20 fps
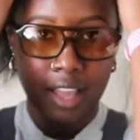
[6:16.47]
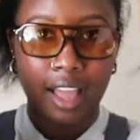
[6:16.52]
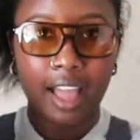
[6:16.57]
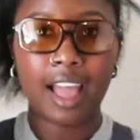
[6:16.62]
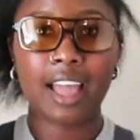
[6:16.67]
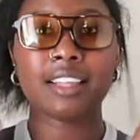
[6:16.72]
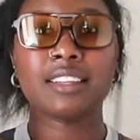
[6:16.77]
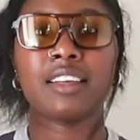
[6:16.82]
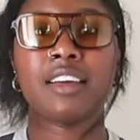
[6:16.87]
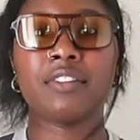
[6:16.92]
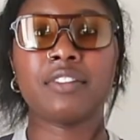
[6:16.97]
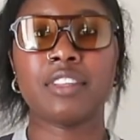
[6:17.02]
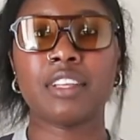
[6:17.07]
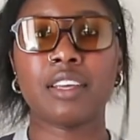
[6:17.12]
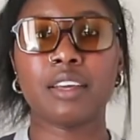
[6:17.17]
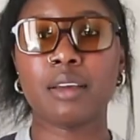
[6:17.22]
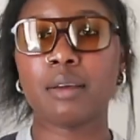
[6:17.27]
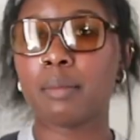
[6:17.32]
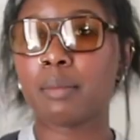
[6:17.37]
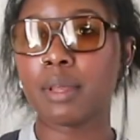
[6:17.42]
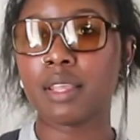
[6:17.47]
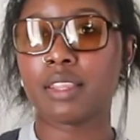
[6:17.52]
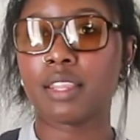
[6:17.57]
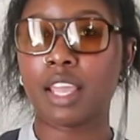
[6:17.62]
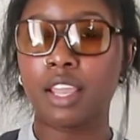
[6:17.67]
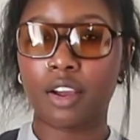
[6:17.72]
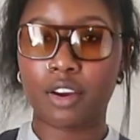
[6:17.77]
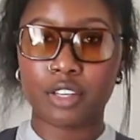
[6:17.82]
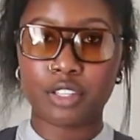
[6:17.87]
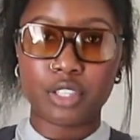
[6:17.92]
I love them.
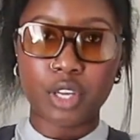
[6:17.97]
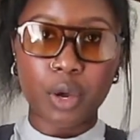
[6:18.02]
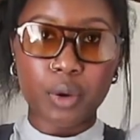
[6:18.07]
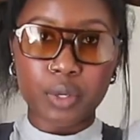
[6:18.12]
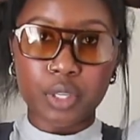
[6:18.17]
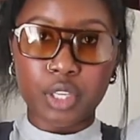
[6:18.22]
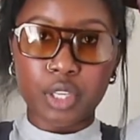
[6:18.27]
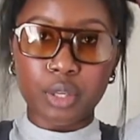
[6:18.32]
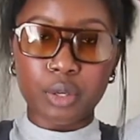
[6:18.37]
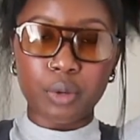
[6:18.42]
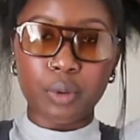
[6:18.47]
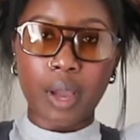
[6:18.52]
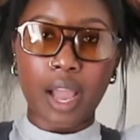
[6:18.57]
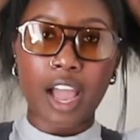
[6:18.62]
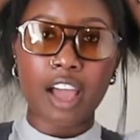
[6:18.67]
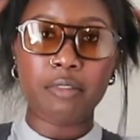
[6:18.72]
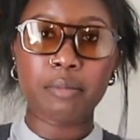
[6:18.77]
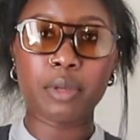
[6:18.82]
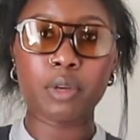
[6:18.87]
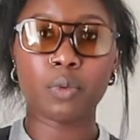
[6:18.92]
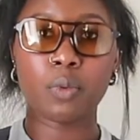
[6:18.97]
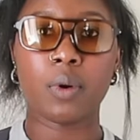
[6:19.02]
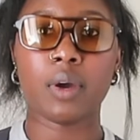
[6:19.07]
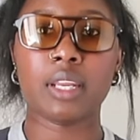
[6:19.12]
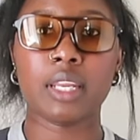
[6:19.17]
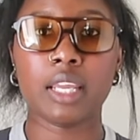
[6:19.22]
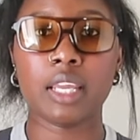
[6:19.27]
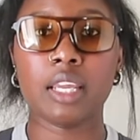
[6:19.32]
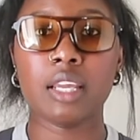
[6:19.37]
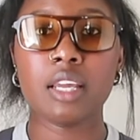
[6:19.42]
They are so cute. I've been
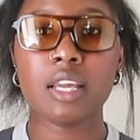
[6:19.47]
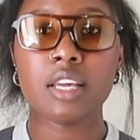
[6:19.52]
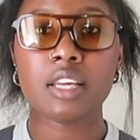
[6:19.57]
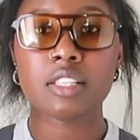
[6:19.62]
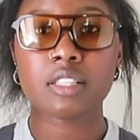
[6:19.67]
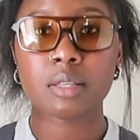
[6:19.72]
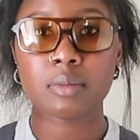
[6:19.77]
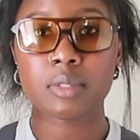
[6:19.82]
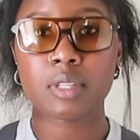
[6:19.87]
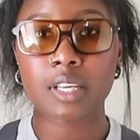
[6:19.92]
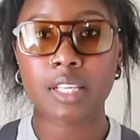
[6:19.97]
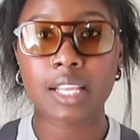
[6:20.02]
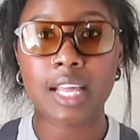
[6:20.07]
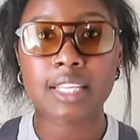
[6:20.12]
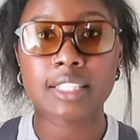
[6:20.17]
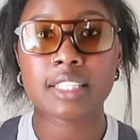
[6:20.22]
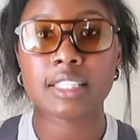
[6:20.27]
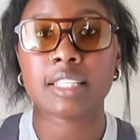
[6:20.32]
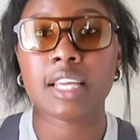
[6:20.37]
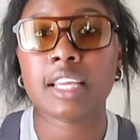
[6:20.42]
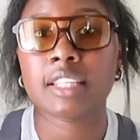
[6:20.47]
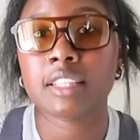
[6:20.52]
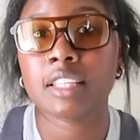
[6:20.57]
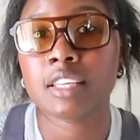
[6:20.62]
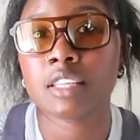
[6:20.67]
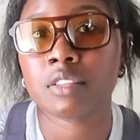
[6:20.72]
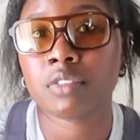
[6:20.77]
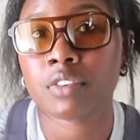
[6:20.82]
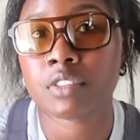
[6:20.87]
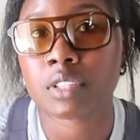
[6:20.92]
wanting some sunglasses like
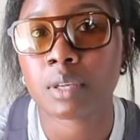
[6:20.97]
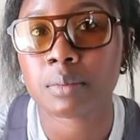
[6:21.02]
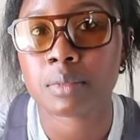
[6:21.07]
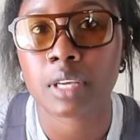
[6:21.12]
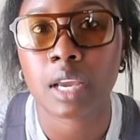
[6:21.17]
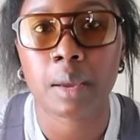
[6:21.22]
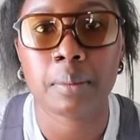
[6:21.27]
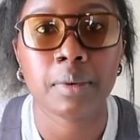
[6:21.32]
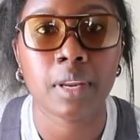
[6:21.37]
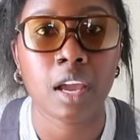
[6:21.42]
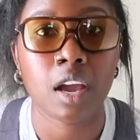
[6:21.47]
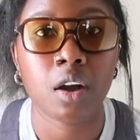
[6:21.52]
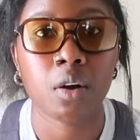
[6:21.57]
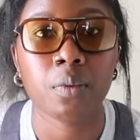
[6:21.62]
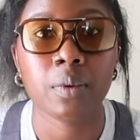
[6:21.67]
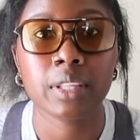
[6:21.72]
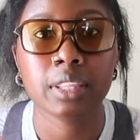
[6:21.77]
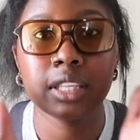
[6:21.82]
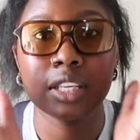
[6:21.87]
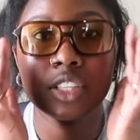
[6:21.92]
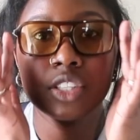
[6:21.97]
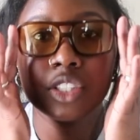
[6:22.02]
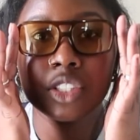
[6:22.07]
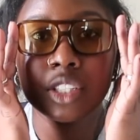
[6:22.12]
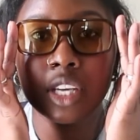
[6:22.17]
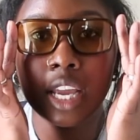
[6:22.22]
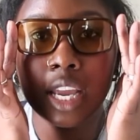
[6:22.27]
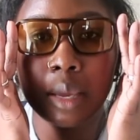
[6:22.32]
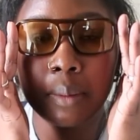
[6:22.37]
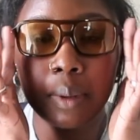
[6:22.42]
this for some time now with this
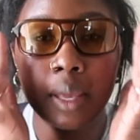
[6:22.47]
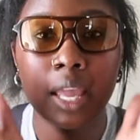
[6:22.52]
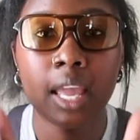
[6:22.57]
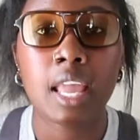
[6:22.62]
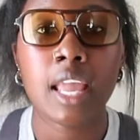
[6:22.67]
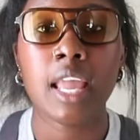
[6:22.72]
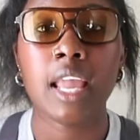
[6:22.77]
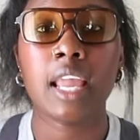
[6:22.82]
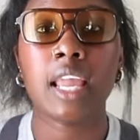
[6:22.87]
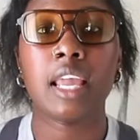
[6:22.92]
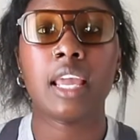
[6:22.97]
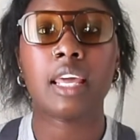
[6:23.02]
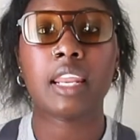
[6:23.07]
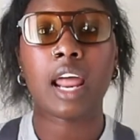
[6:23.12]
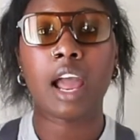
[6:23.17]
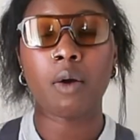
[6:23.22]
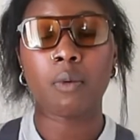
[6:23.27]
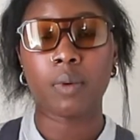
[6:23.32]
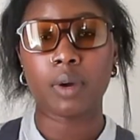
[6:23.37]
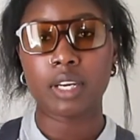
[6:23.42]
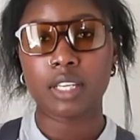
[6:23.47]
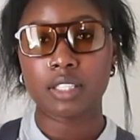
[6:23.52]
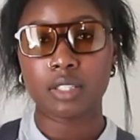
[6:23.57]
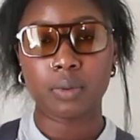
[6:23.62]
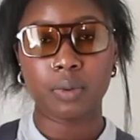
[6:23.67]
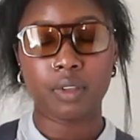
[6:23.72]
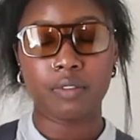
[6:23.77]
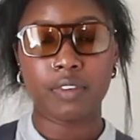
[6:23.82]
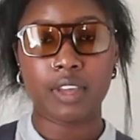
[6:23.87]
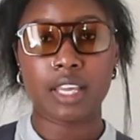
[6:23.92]
shape, and I wanted
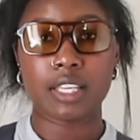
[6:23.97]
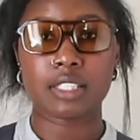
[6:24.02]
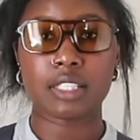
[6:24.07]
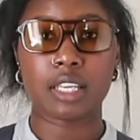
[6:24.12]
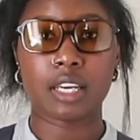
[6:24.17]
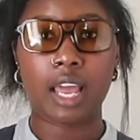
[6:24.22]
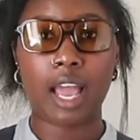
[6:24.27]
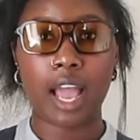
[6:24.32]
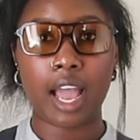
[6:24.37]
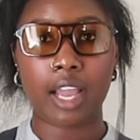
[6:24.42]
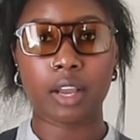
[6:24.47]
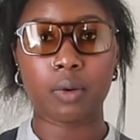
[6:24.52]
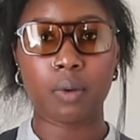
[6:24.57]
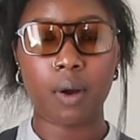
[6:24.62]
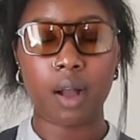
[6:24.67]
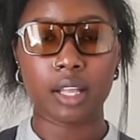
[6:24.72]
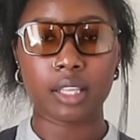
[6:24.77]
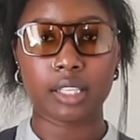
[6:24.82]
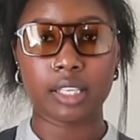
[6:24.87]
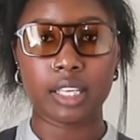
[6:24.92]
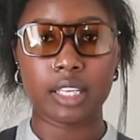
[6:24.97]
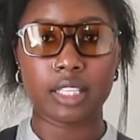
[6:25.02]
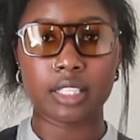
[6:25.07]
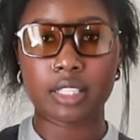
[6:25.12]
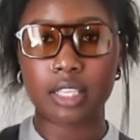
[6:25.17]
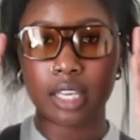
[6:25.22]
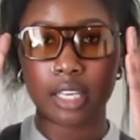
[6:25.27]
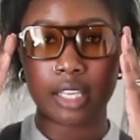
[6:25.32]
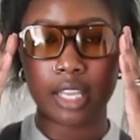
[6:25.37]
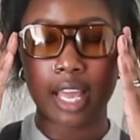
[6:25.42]
to invest in a high quality
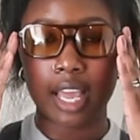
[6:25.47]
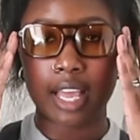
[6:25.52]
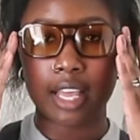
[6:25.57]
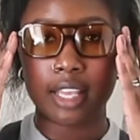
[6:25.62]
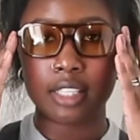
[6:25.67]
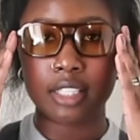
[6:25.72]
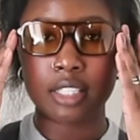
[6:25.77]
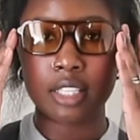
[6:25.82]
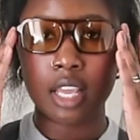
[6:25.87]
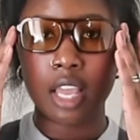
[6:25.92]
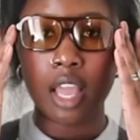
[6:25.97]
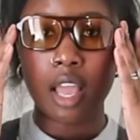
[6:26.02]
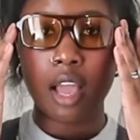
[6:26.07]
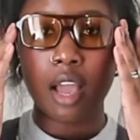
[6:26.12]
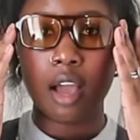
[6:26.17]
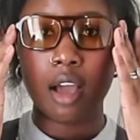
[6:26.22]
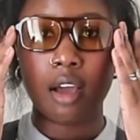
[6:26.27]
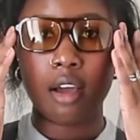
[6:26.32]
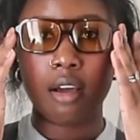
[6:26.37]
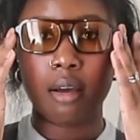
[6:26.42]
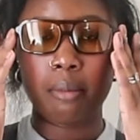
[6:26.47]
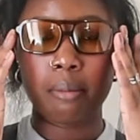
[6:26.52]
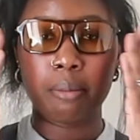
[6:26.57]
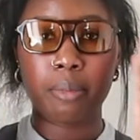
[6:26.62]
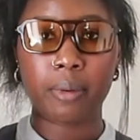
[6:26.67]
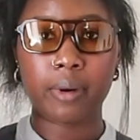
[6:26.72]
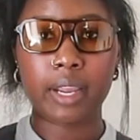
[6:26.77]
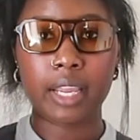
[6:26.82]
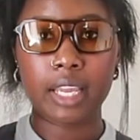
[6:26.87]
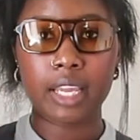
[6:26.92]
sunglass
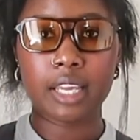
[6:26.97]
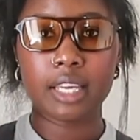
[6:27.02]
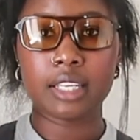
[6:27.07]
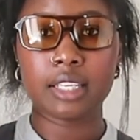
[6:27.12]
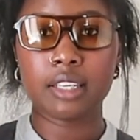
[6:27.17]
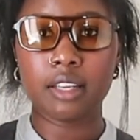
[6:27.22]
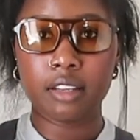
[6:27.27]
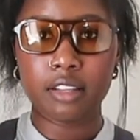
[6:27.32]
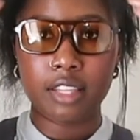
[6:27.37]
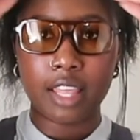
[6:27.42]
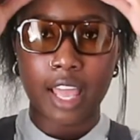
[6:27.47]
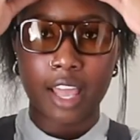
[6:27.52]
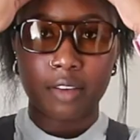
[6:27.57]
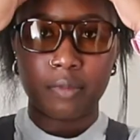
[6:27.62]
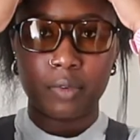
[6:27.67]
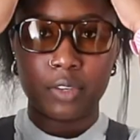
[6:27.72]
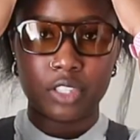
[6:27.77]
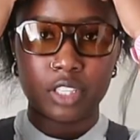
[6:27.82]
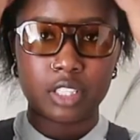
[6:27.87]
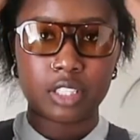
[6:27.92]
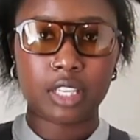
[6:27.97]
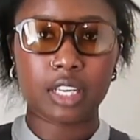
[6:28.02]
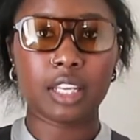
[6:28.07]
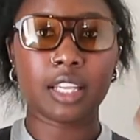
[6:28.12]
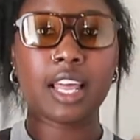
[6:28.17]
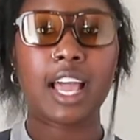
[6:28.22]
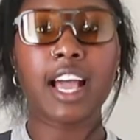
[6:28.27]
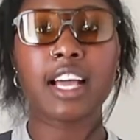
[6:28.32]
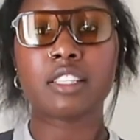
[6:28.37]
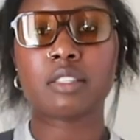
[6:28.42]
brand that was just gonna
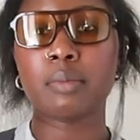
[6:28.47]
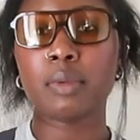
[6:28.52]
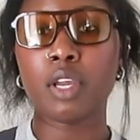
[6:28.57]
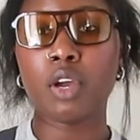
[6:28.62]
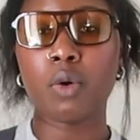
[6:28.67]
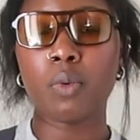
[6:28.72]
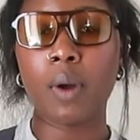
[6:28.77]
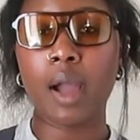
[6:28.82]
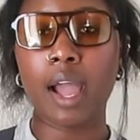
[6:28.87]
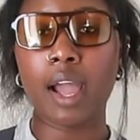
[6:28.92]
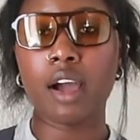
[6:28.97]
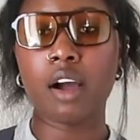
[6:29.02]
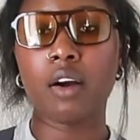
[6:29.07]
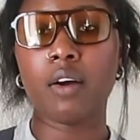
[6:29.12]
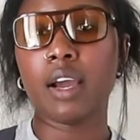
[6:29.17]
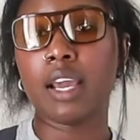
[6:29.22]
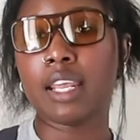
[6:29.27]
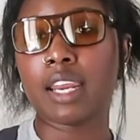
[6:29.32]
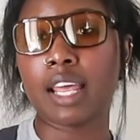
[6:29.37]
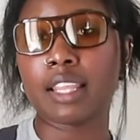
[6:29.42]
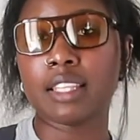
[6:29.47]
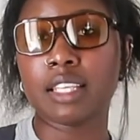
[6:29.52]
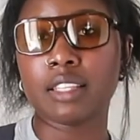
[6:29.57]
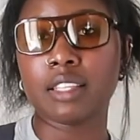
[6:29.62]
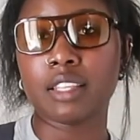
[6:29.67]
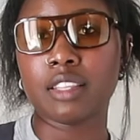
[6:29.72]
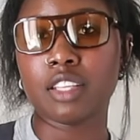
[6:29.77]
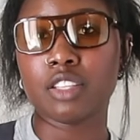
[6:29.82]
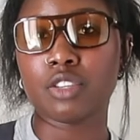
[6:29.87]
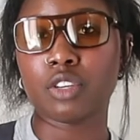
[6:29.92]
last me a while, and I think
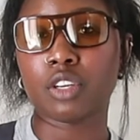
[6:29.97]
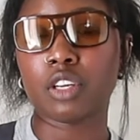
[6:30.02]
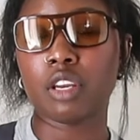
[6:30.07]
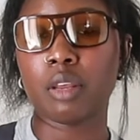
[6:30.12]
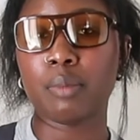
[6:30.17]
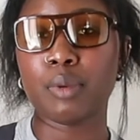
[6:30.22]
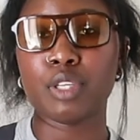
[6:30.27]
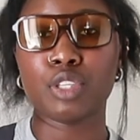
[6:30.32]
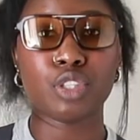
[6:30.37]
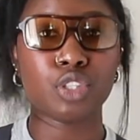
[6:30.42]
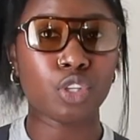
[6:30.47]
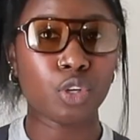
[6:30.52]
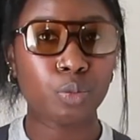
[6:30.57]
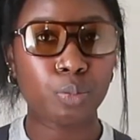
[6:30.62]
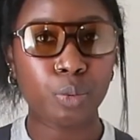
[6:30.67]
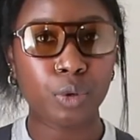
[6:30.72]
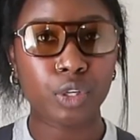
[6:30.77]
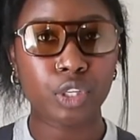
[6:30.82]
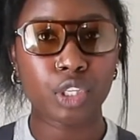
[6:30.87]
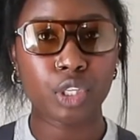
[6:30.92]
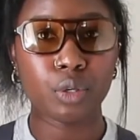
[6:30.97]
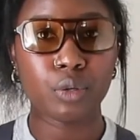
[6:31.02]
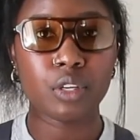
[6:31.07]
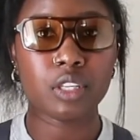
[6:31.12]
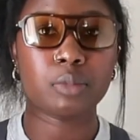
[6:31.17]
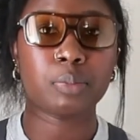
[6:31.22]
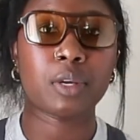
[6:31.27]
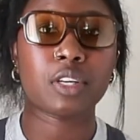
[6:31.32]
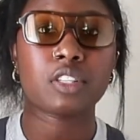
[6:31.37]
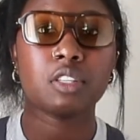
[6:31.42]
that these are gonna be super cute,
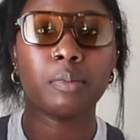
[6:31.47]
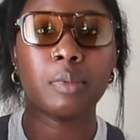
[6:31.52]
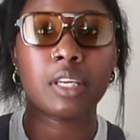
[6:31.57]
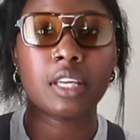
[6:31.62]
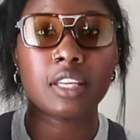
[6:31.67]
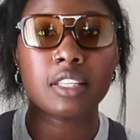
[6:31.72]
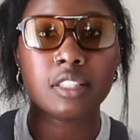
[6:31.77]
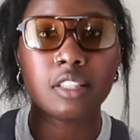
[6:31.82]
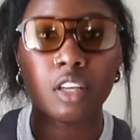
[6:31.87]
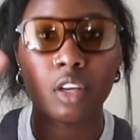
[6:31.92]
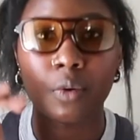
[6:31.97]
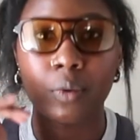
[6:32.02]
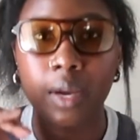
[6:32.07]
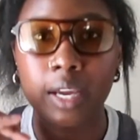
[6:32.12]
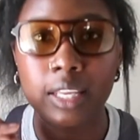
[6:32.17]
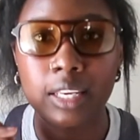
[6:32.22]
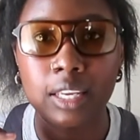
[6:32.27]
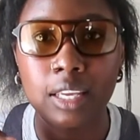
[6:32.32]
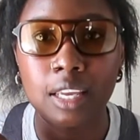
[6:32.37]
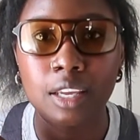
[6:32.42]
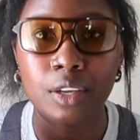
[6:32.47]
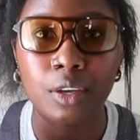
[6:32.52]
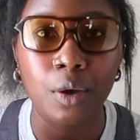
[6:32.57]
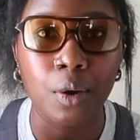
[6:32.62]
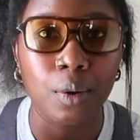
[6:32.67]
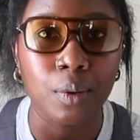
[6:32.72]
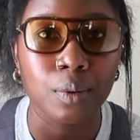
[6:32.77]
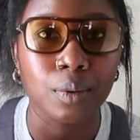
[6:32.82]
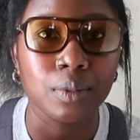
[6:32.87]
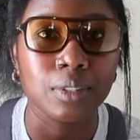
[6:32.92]
especially because the gradient
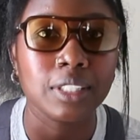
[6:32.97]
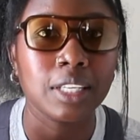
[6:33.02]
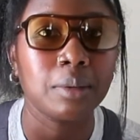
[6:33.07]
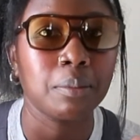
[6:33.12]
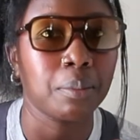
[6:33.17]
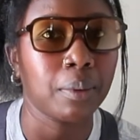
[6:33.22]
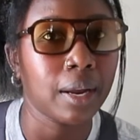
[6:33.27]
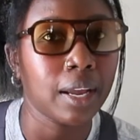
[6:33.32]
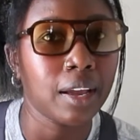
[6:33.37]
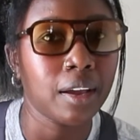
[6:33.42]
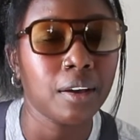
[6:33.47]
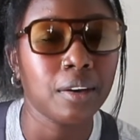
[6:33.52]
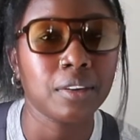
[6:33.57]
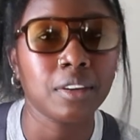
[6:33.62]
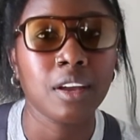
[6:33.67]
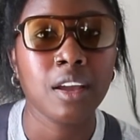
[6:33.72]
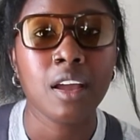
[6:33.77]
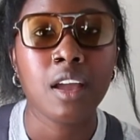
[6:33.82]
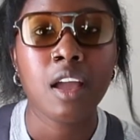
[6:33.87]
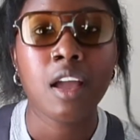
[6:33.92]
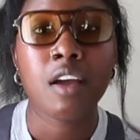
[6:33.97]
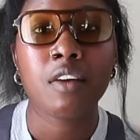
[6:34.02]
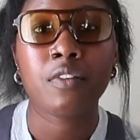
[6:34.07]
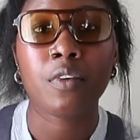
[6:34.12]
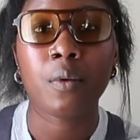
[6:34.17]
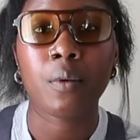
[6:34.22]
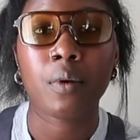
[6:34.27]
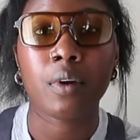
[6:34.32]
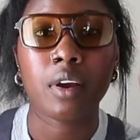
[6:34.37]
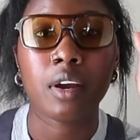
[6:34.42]
gold and brown
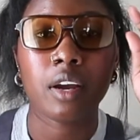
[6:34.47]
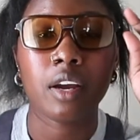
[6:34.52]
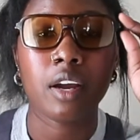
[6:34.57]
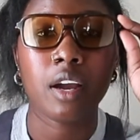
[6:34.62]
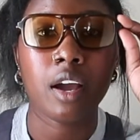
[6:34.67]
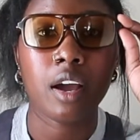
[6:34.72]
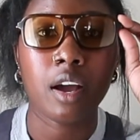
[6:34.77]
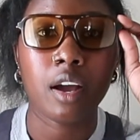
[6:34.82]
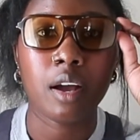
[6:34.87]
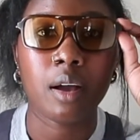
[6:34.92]
for